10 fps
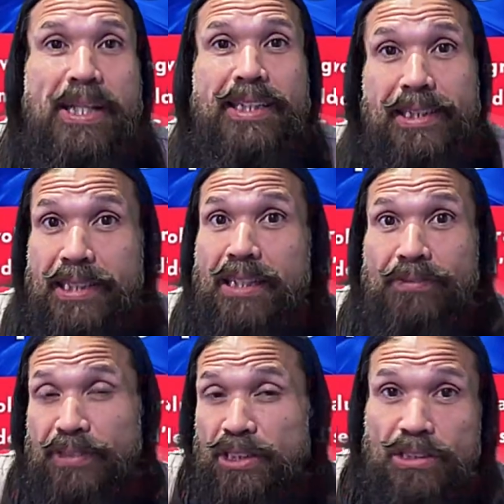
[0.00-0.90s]
And that
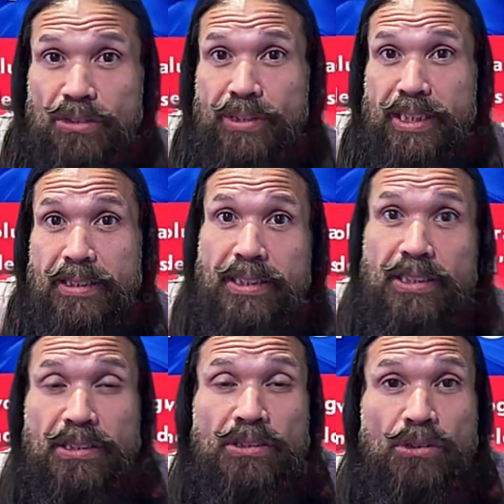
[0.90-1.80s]
television screen
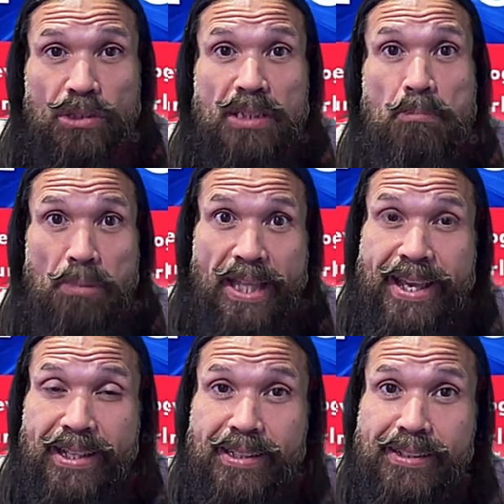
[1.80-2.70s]
is usually
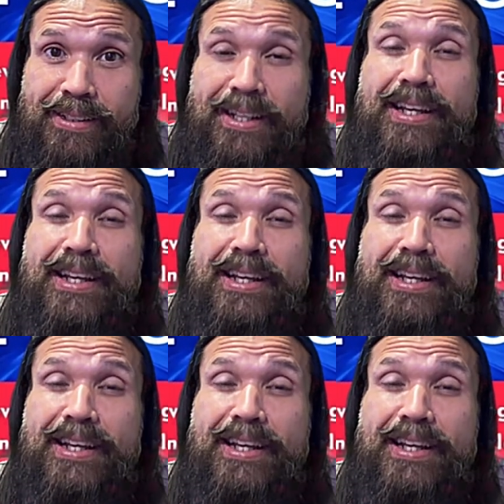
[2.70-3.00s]
blank